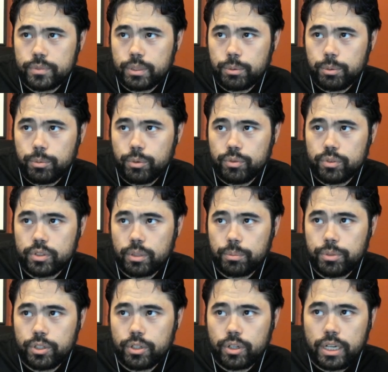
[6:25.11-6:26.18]
Let me move this up
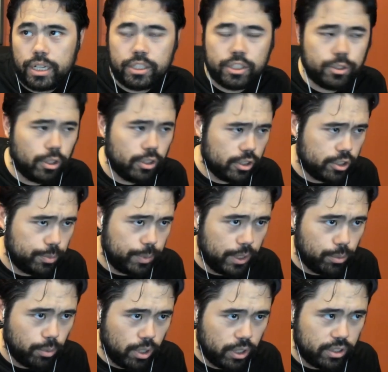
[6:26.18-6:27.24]
here. I didn't start the
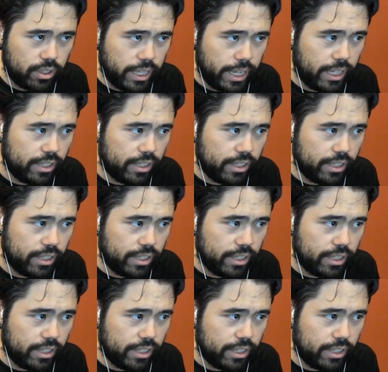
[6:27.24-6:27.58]
speed run today.